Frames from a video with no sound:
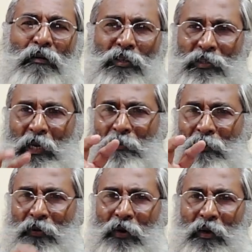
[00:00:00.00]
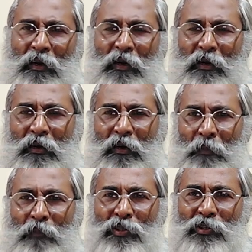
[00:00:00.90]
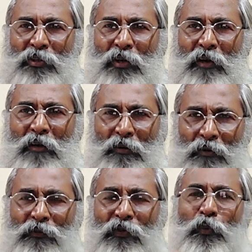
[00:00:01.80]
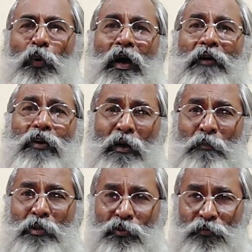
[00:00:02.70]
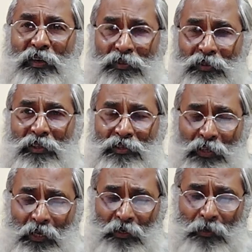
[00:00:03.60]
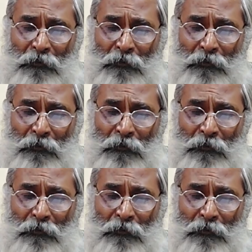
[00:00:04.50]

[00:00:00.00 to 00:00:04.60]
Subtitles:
this type of combust, you know, who have a combust Venus in their chart.